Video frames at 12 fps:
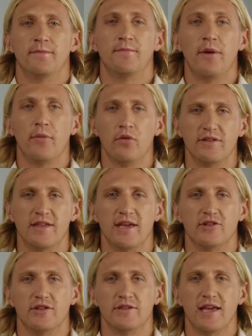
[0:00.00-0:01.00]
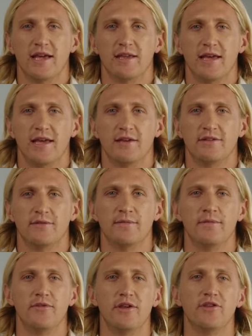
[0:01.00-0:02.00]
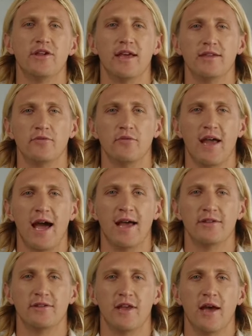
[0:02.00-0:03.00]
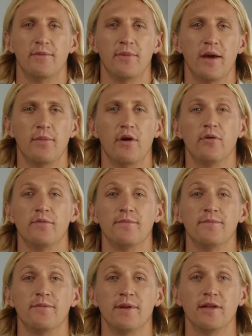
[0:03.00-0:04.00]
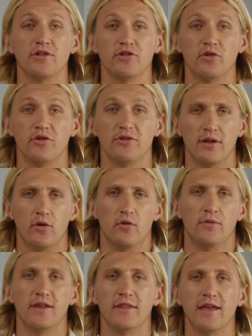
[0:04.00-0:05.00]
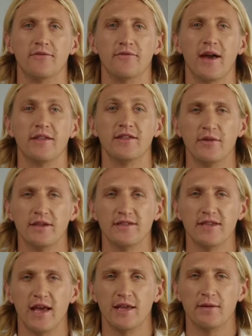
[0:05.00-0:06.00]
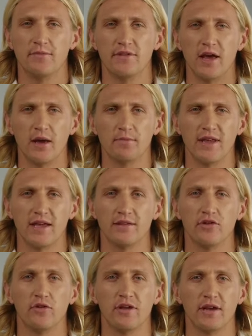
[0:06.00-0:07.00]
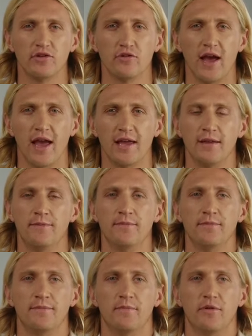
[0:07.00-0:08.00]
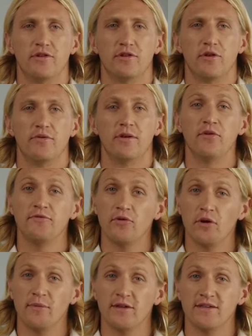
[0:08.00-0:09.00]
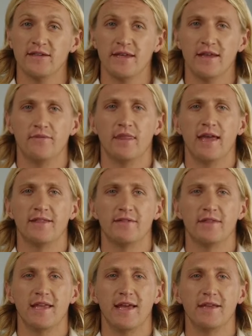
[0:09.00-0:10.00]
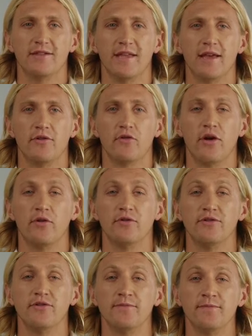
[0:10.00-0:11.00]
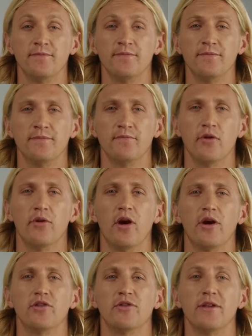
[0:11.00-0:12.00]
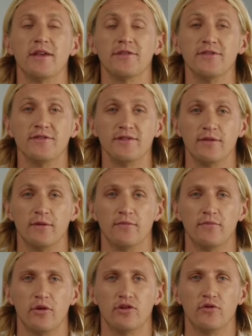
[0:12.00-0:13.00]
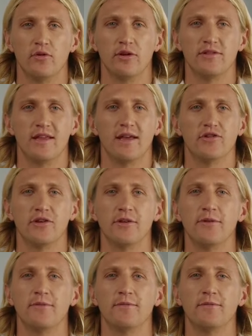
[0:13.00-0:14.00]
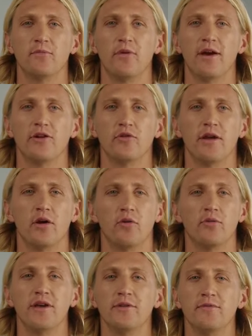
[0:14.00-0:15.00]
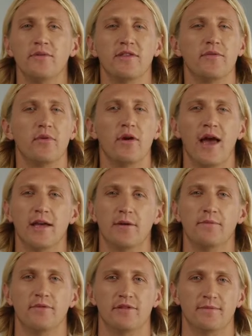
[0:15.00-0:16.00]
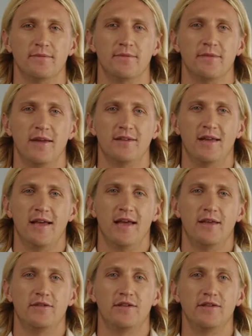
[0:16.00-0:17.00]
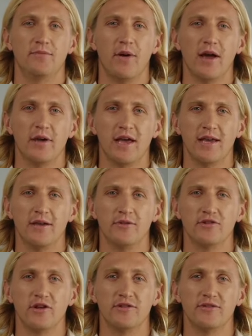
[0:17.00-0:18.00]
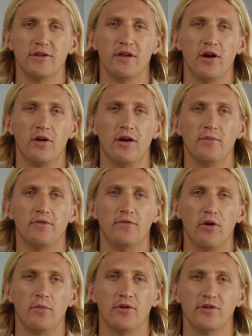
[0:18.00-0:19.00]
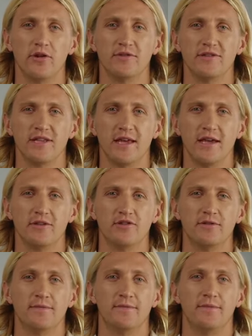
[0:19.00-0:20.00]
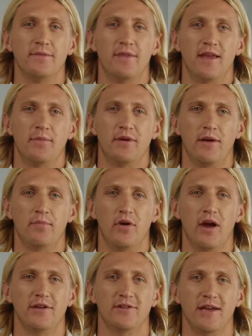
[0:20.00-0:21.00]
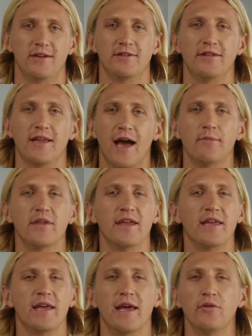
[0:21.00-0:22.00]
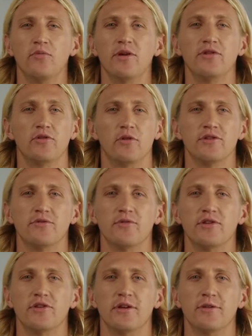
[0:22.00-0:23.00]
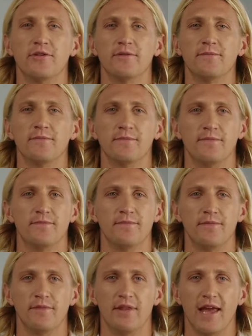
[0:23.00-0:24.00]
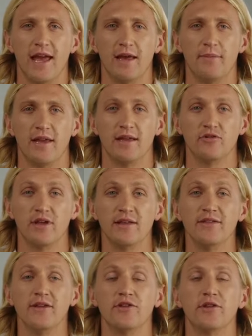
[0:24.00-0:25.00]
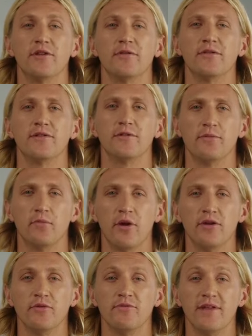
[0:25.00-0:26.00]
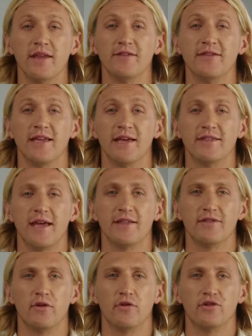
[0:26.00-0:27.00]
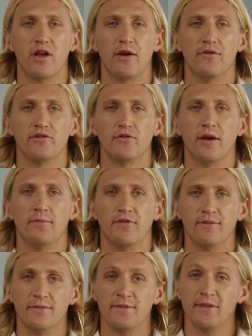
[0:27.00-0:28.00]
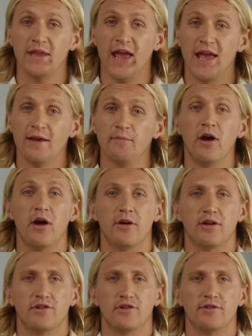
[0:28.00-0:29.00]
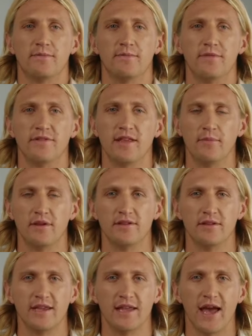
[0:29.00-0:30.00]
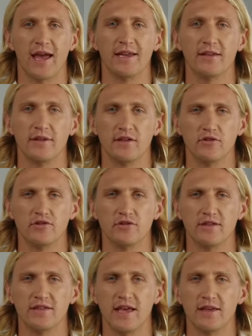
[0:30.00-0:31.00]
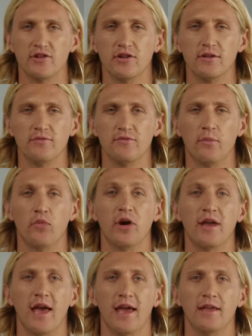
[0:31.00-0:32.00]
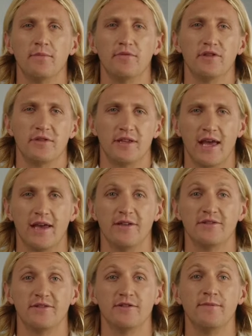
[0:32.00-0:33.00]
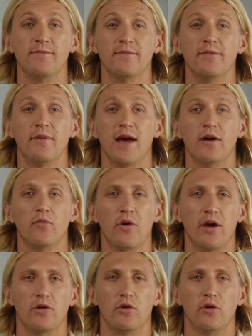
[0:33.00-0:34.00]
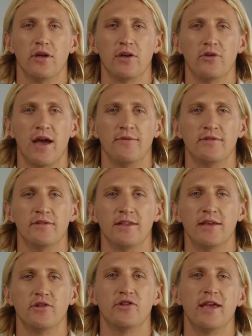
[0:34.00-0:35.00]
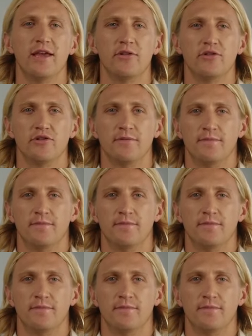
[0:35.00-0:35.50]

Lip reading: Memoization techniques, such as React.memo, ensure only the affected list items update during a drag, preserving performance even as the dataset grows. For large lists, virtualization, rendering only the visible items, is akin to spotlighting just the current performers on stage, keeping the process snappy and resource efficient. Animated transitions, whether via CSS or JavaScript, add polish, seamlessly guiding the user's attention from one item to the next, like a well-choreographed scene change.